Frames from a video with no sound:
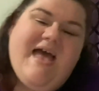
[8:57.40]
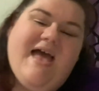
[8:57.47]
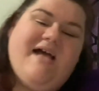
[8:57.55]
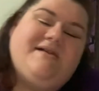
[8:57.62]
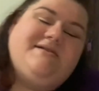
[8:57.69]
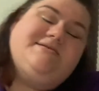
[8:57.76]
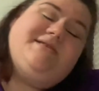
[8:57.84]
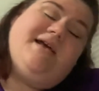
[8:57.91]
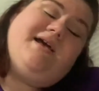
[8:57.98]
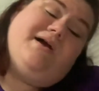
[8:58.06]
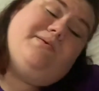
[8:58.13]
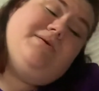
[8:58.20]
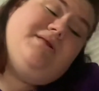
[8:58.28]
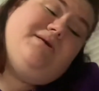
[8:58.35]
I was like,
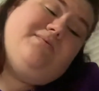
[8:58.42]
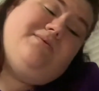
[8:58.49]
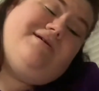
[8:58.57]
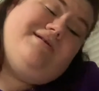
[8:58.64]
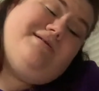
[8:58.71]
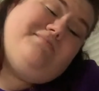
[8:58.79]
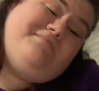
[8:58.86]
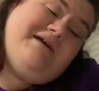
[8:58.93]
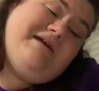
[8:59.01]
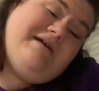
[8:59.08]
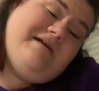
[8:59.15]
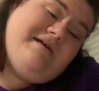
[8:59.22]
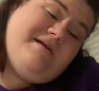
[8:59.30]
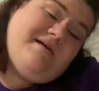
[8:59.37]
I really want him.
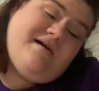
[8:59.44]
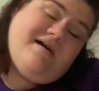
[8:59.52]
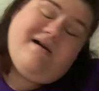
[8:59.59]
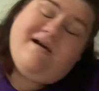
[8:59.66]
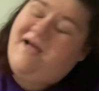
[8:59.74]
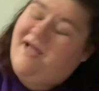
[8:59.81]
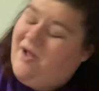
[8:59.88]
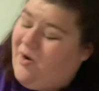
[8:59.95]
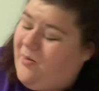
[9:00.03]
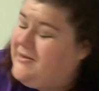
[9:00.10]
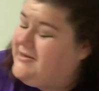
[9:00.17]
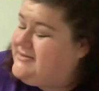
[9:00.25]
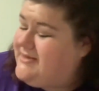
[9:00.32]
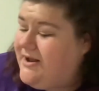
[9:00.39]
I hope
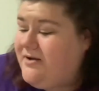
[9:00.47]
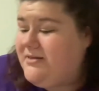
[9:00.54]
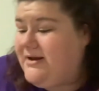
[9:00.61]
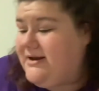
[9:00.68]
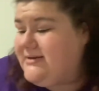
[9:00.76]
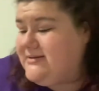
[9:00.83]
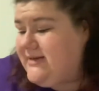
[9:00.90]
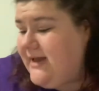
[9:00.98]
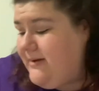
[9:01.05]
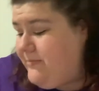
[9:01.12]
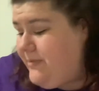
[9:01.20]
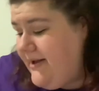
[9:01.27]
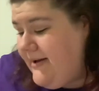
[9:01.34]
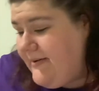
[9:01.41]
he's there the next time
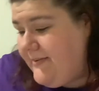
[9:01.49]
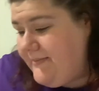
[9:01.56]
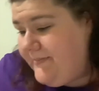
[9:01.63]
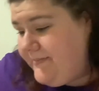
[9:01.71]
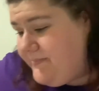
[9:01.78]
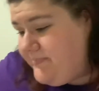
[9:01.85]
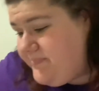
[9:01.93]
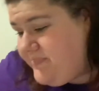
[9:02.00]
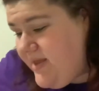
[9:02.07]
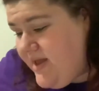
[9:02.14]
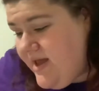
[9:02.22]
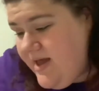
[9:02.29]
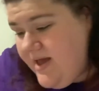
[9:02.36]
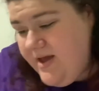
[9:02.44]
we go.
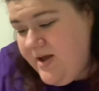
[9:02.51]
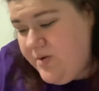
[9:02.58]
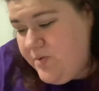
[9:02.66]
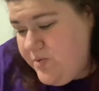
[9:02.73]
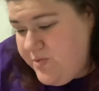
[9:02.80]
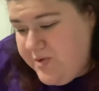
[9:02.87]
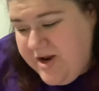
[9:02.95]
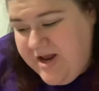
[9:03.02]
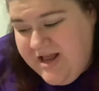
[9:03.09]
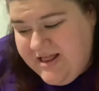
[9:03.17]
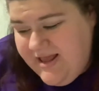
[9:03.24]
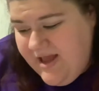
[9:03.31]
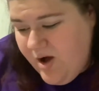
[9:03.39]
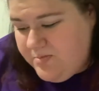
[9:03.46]

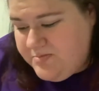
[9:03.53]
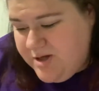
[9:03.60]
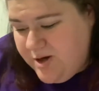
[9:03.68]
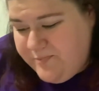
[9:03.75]
Really hope so.